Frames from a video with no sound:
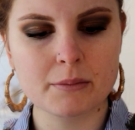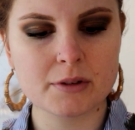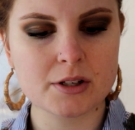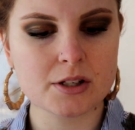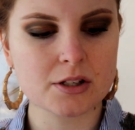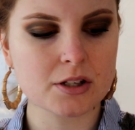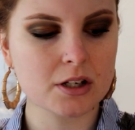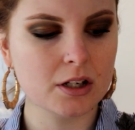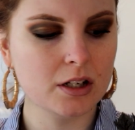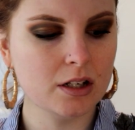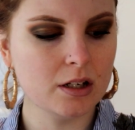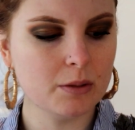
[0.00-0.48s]

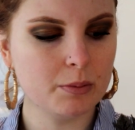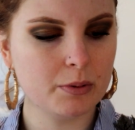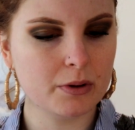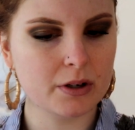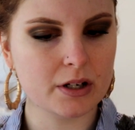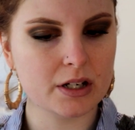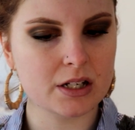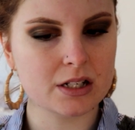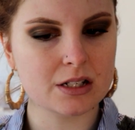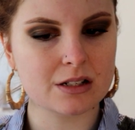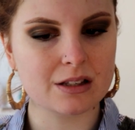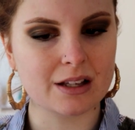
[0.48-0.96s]
Just going to
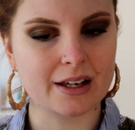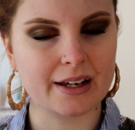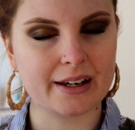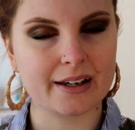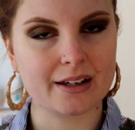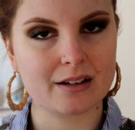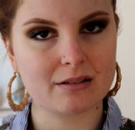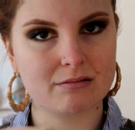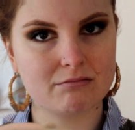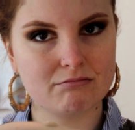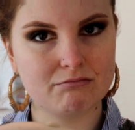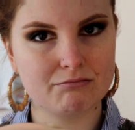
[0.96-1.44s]
put
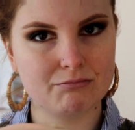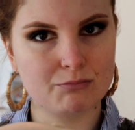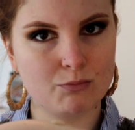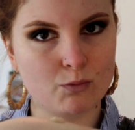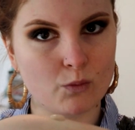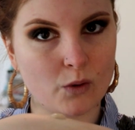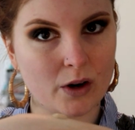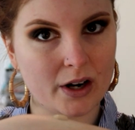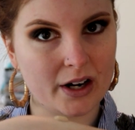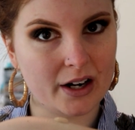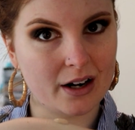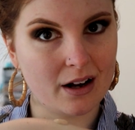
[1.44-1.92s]
like
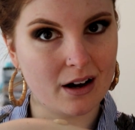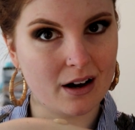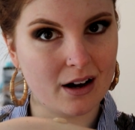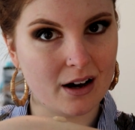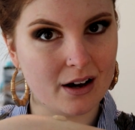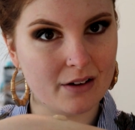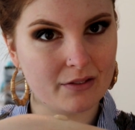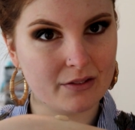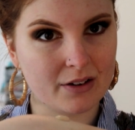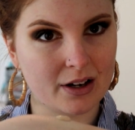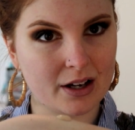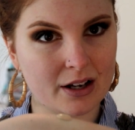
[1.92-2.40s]

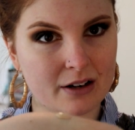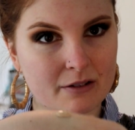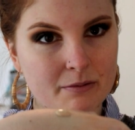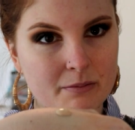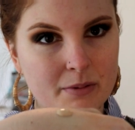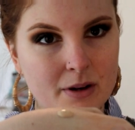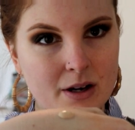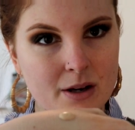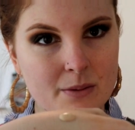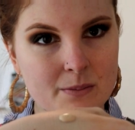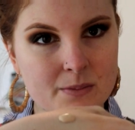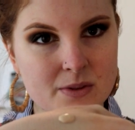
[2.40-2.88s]
1.5 kind of
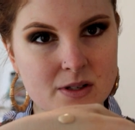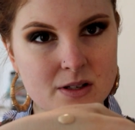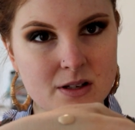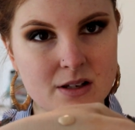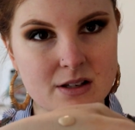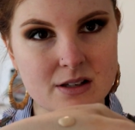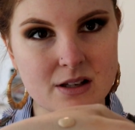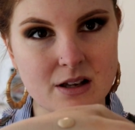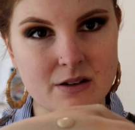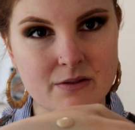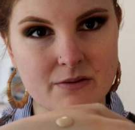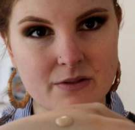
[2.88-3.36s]
pumps
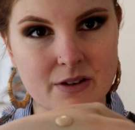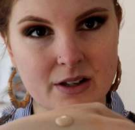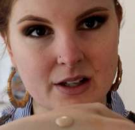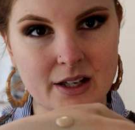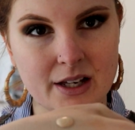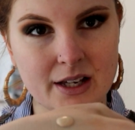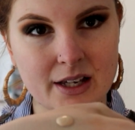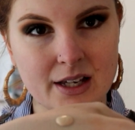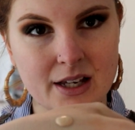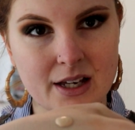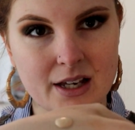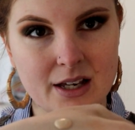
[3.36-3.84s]
because I feel
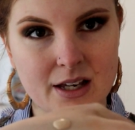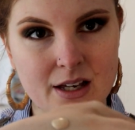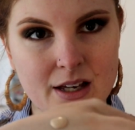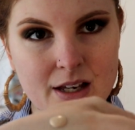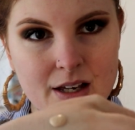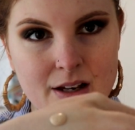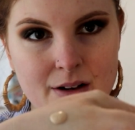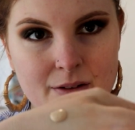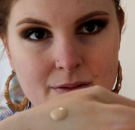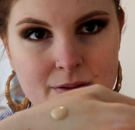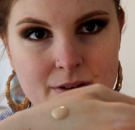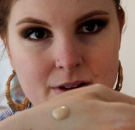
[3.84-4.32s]
like
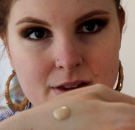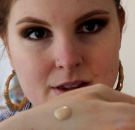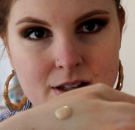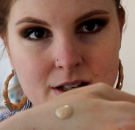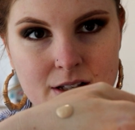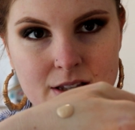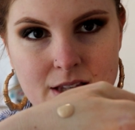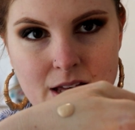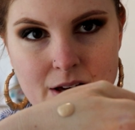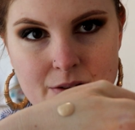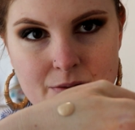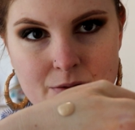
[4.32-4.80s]

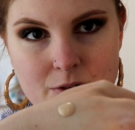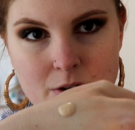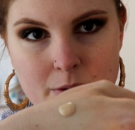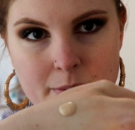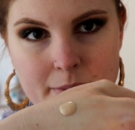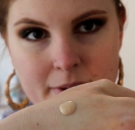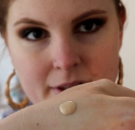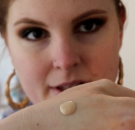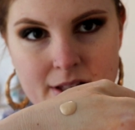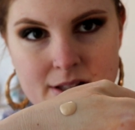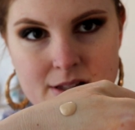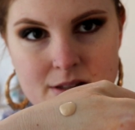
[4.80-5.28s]
look at that
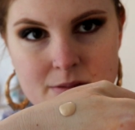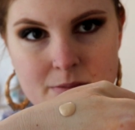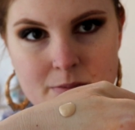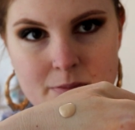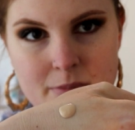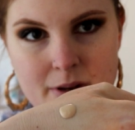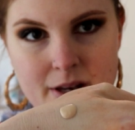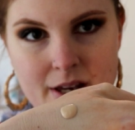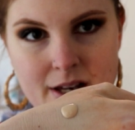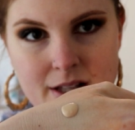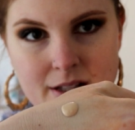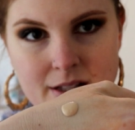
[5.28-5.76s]
formula, it's
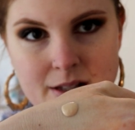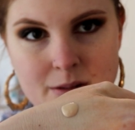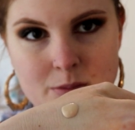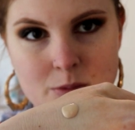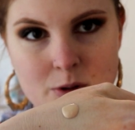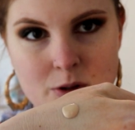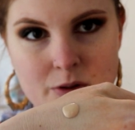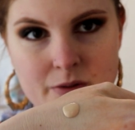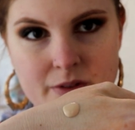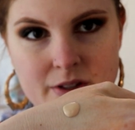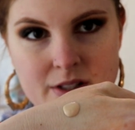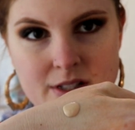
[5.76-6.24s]
barely
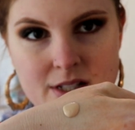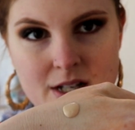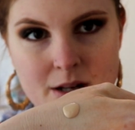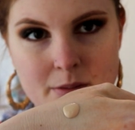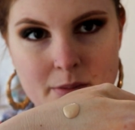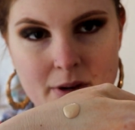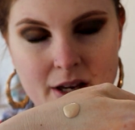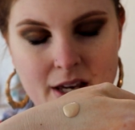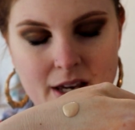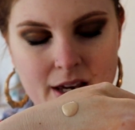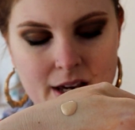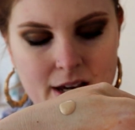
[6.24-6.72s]
moving down
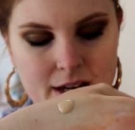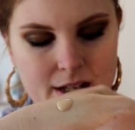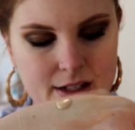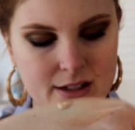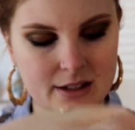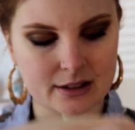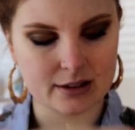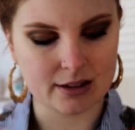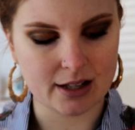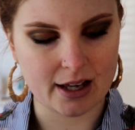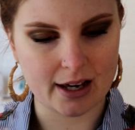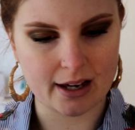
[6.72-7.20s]
my hand
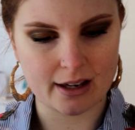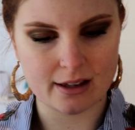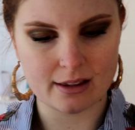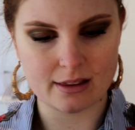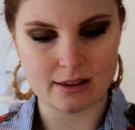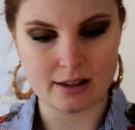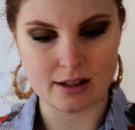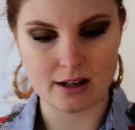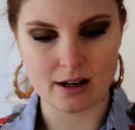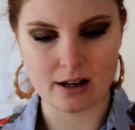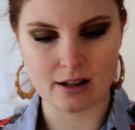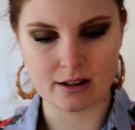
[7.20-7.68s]
unlike
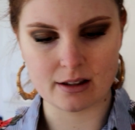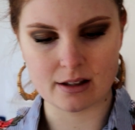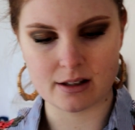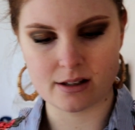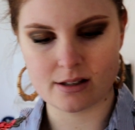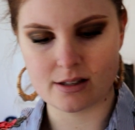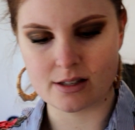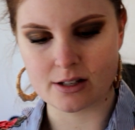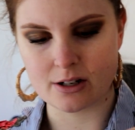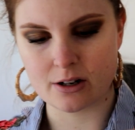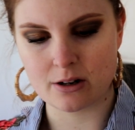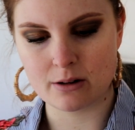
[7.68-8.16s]
the other
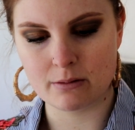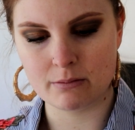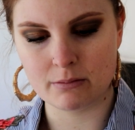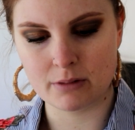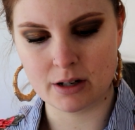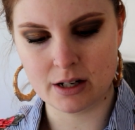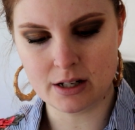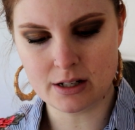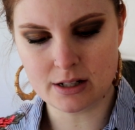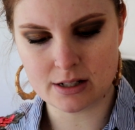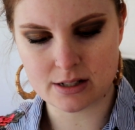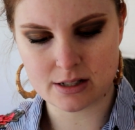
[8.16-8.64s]
serum
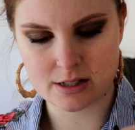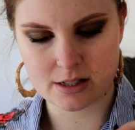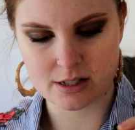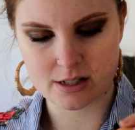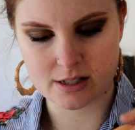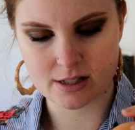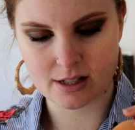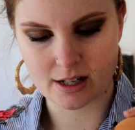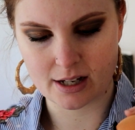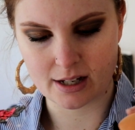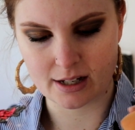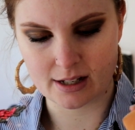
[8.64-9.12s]
one. It's
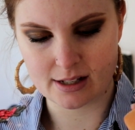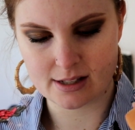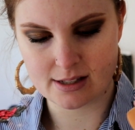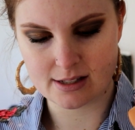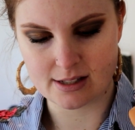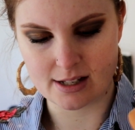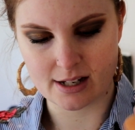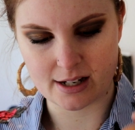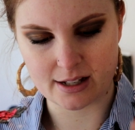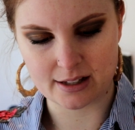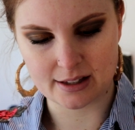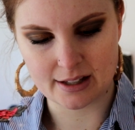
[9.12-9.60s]
just kind of
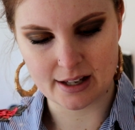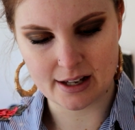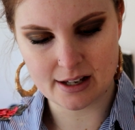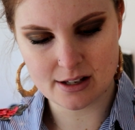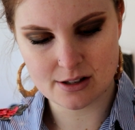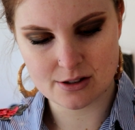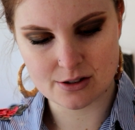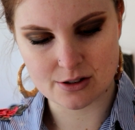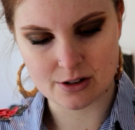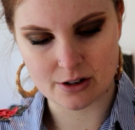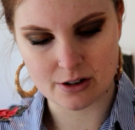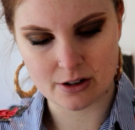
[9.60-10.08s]
sitting there,
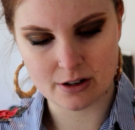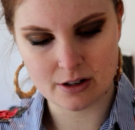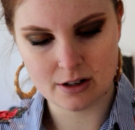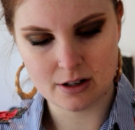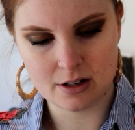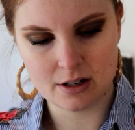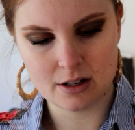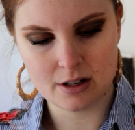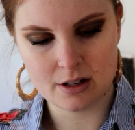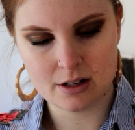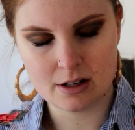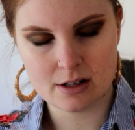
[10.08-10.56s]
so I'm
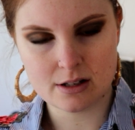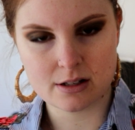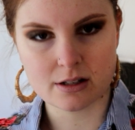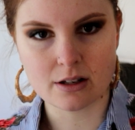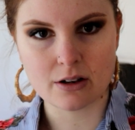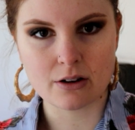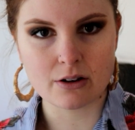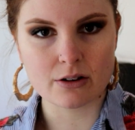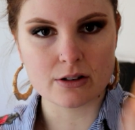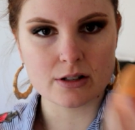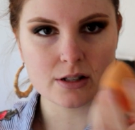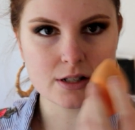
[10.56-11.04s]

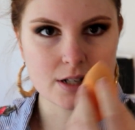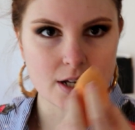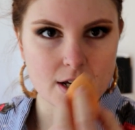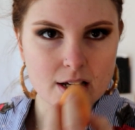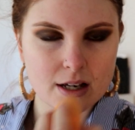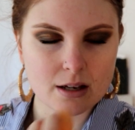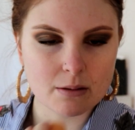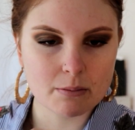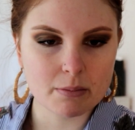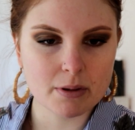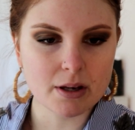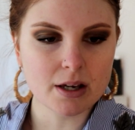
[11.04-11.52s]
going to
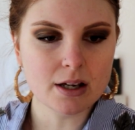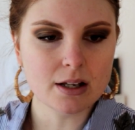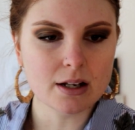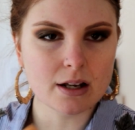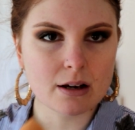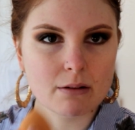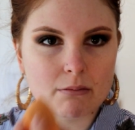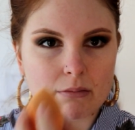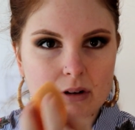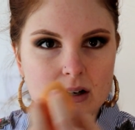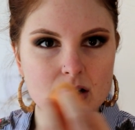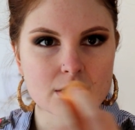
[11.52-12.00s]
take a bit
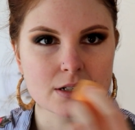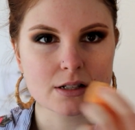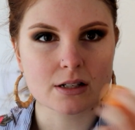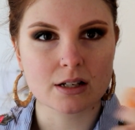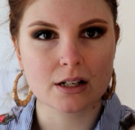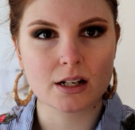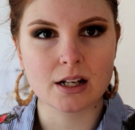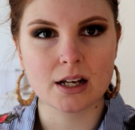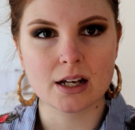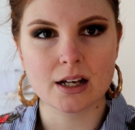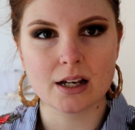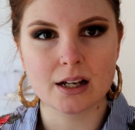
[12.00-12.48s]
and we're just
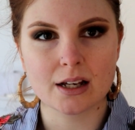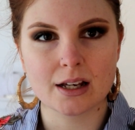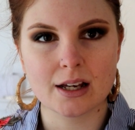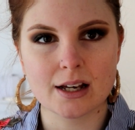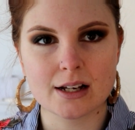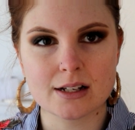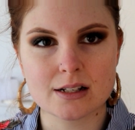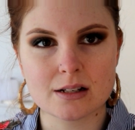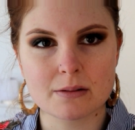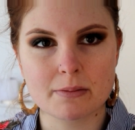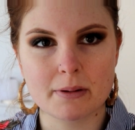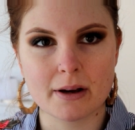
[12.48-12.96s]
going to
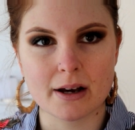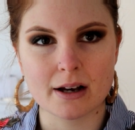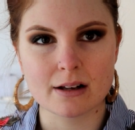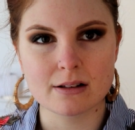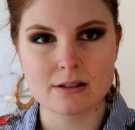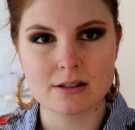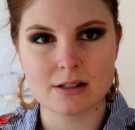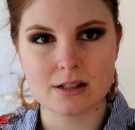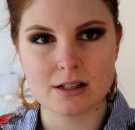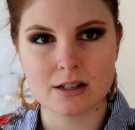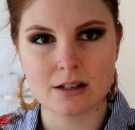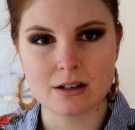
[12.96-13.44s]
get to
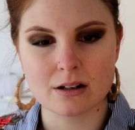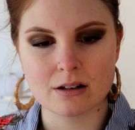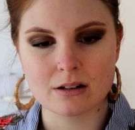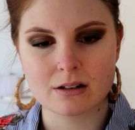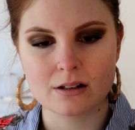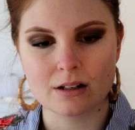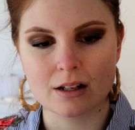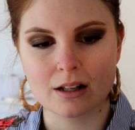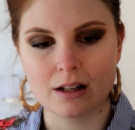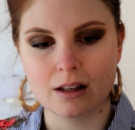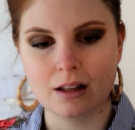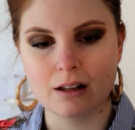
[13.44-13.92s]
pouncing
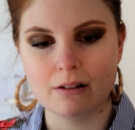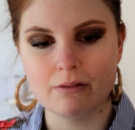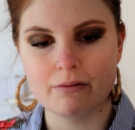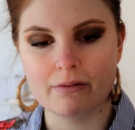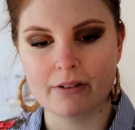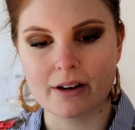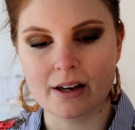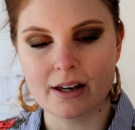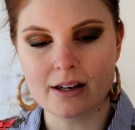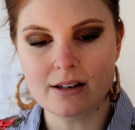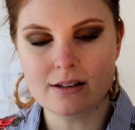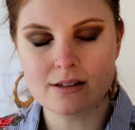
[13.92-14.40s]
on the
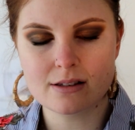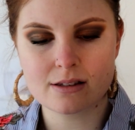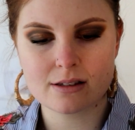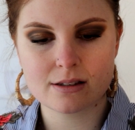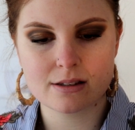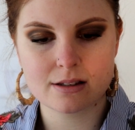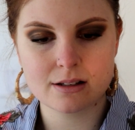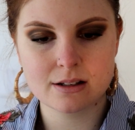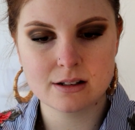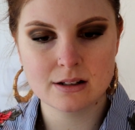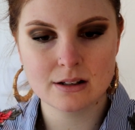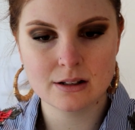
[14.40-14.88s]

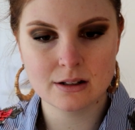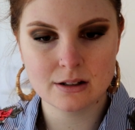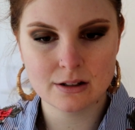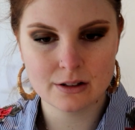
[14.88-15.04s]
face.